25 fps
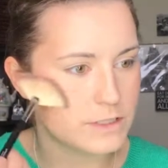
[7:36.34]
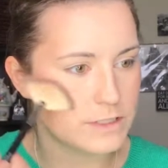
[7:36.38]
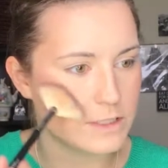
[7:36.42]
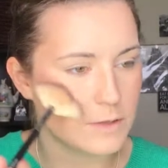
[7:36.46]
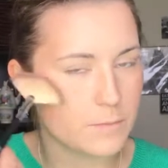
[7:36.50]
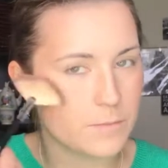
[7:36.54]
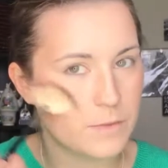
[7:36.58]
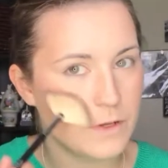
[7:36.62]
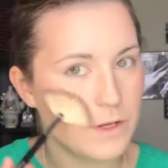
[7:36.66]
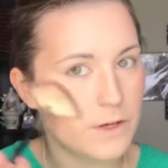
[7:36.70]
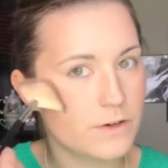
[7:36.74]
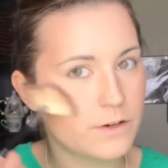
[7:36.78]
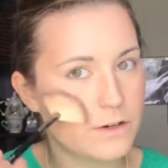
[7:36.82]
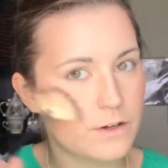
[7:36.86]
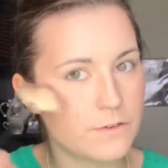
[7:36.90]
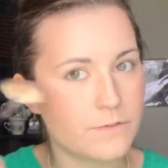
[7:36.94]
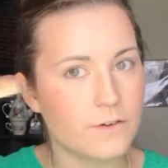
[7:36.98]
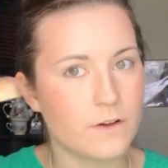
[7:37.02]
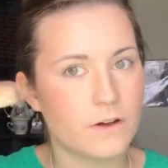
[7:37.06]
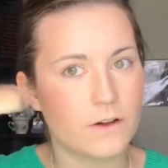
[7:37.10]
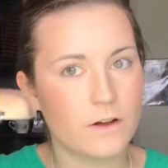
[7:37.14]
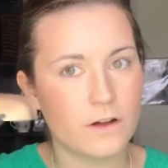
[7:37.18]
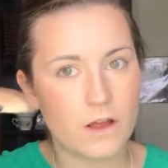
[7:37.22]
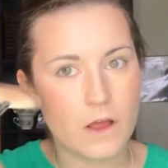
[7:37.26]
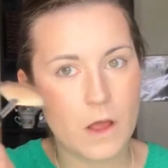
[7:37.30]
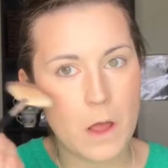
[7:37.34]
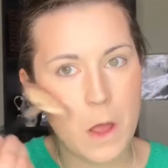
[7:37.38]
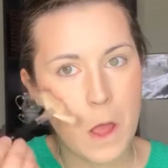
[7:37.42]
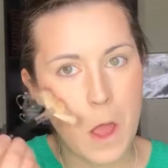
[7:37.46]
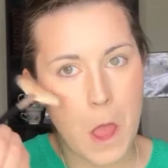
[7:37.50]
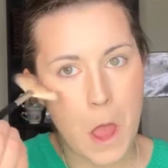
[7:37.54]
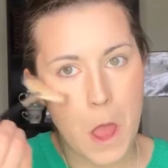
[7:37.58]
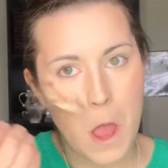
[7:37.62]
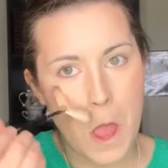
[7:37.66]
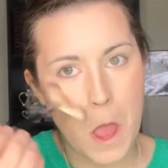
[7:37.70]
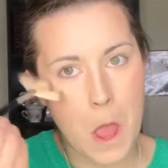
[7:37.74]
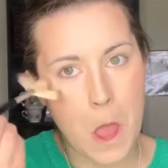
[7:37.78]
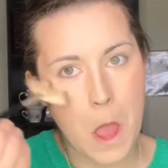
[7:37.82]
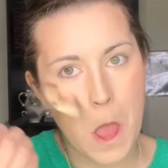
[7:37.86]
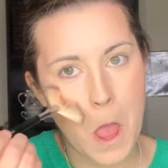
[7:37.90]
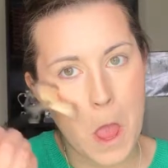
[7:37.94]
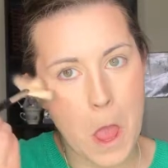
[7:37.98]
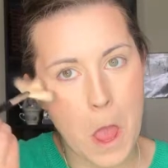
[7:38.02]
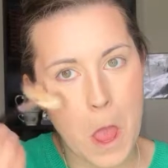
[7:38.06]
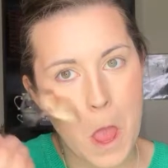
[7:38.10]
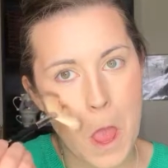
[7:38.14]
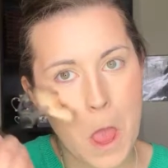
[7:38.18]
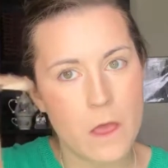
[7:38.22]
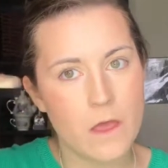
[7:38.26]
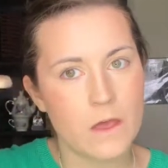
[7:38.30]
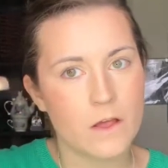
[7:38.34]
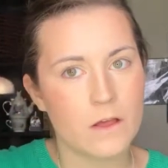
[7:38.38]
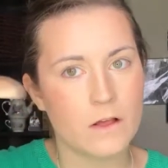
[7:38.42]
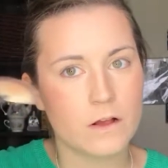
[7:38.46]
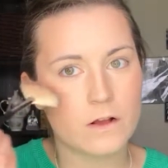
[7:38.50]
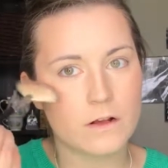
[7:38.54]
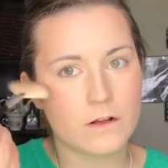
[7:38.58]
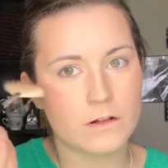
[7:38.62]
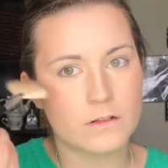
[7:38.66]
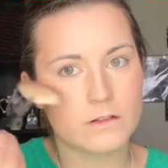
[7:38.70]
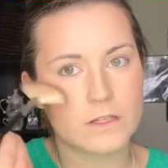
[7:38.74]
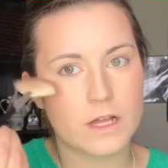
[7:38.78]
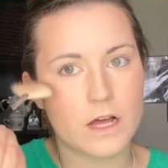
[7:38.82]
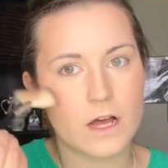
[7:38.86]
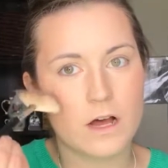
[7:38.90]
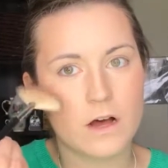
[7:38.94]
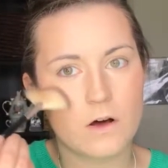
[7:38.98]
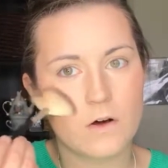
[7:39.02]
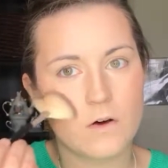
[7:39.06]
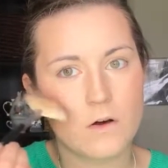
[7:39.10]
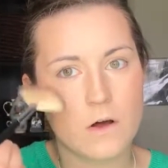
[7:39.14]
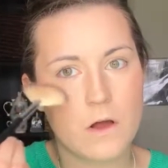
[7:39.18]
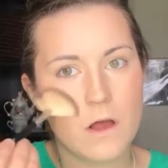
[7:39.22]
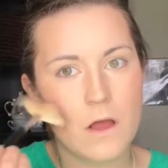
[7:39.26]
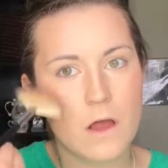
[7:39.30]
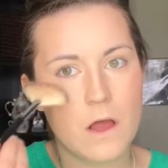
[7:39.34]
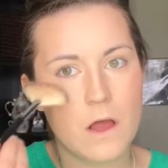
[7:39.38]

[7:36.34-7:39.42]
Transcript: just a beautiful glow.